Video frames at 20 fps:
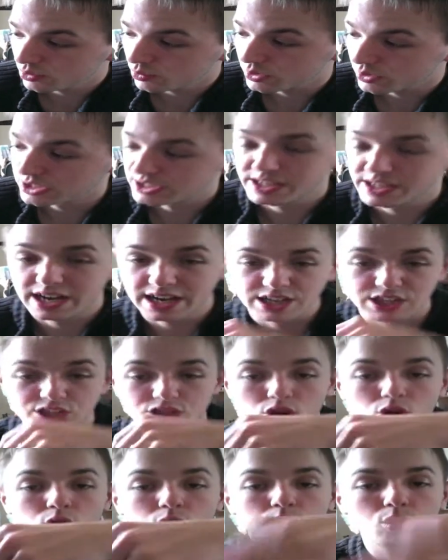which that
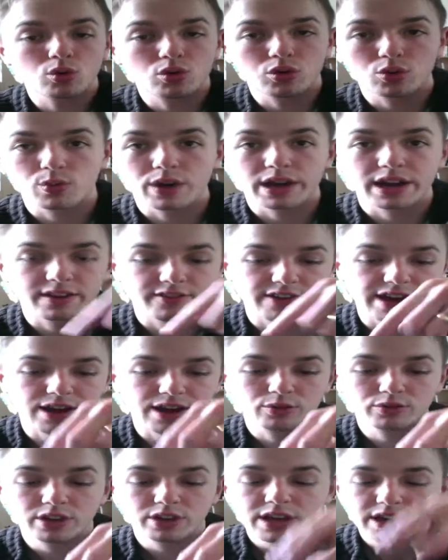is all the way
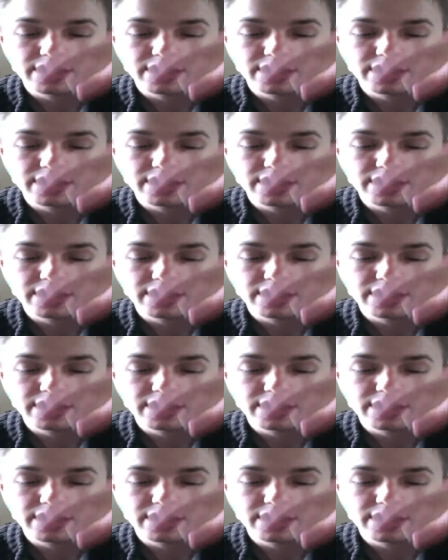around.